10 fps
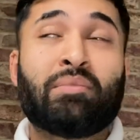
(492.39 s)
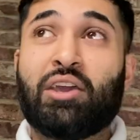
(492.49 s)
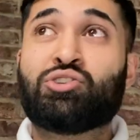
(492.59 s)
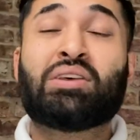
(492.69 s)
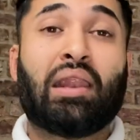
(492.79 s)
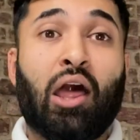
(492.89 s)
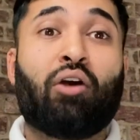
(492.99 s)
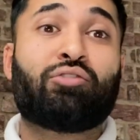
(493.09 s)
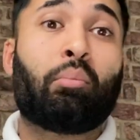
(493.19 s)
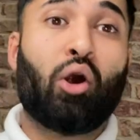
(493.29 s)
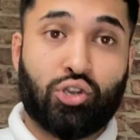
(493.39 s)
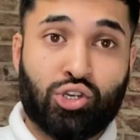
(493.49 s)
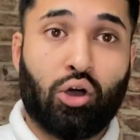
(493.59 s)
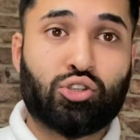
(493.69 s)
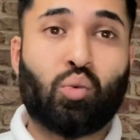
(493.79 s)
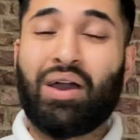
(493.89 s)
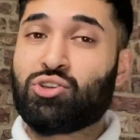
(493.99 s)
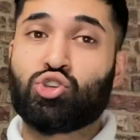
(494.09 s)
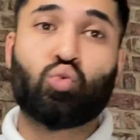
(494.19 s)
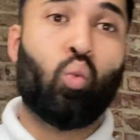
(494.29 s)
doesn't let off the pot shots where it's
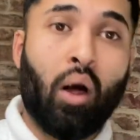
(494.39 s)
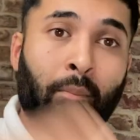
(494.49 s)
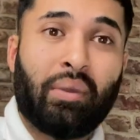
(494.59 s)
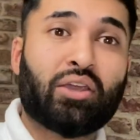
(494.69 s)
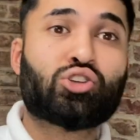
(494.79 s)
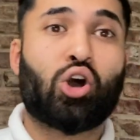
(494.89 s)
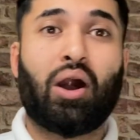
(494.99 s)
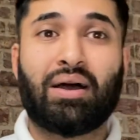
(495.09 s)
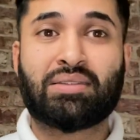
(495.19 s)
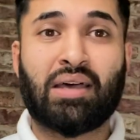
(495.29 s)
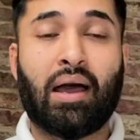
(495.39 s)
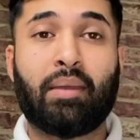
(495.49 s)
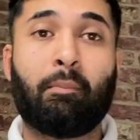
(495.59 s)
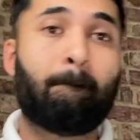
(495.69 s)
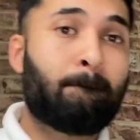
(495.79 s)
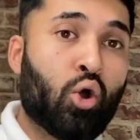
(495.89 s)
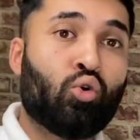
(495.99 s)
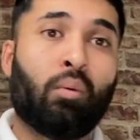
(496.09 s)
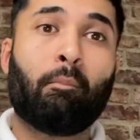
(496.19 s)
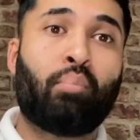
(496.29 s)
just one big shot at a time.
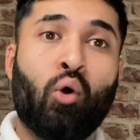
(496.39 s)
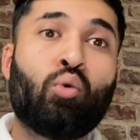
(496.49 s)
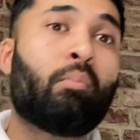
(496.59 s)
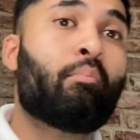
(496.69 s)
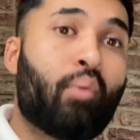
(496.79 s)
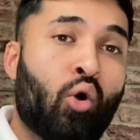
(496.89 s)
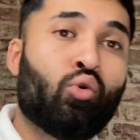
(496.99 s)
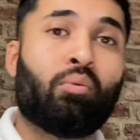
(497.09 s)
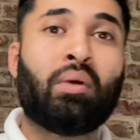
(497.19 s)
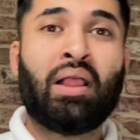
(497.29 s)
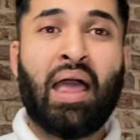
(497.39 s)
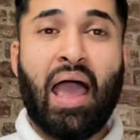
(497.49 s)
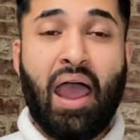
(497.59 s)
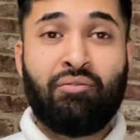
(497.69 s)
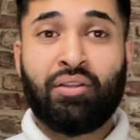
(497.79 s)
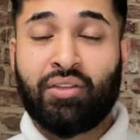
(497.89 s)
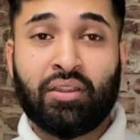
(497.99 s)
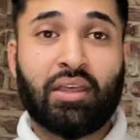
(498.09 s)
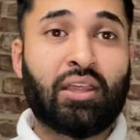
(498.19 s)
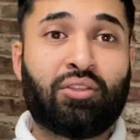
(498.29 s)
Boom, boom, boom. Everything
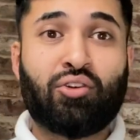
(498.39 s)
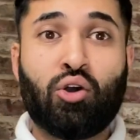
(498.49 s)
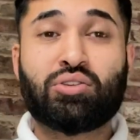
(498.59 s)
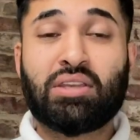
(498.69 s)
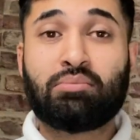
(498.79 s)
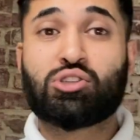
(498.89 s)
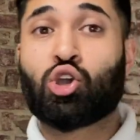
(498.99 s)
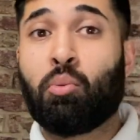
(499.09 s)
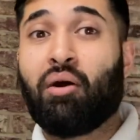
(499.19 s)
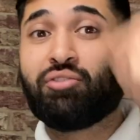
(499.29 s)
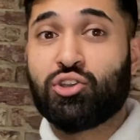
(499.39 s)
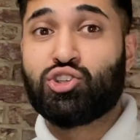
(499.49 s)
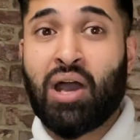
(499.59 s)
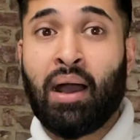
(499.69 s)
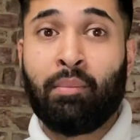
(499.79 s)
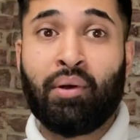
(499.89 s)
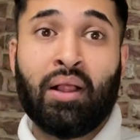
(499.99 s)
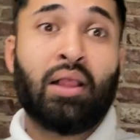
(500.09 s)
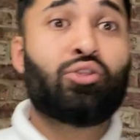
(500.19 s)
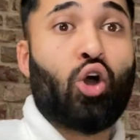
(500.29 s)
that he throws seems to come off the jab,
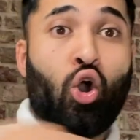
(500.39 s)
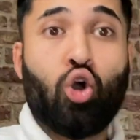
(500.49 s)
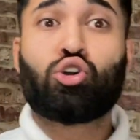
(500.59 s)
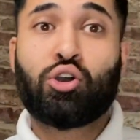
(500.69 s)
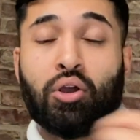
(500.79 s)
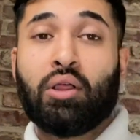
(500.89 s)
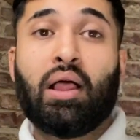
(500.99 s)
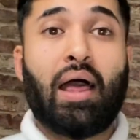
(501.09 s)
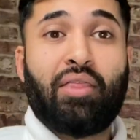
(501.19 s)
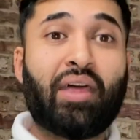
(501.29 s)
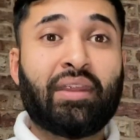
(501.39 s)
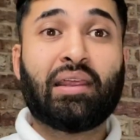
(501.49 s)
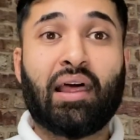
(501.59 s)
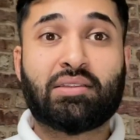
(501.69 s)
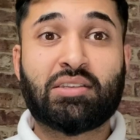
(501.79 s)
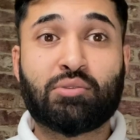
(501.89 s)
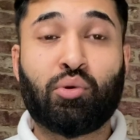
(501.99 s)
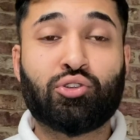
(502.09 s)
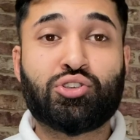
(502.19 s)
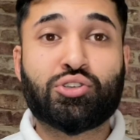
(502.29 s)
the hook, and then he lets his
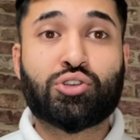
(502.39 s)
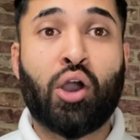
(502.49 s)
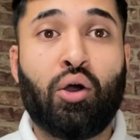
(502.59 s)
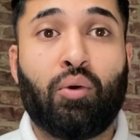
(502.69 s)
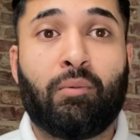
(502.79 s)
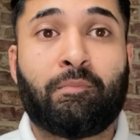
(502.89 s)
punches go.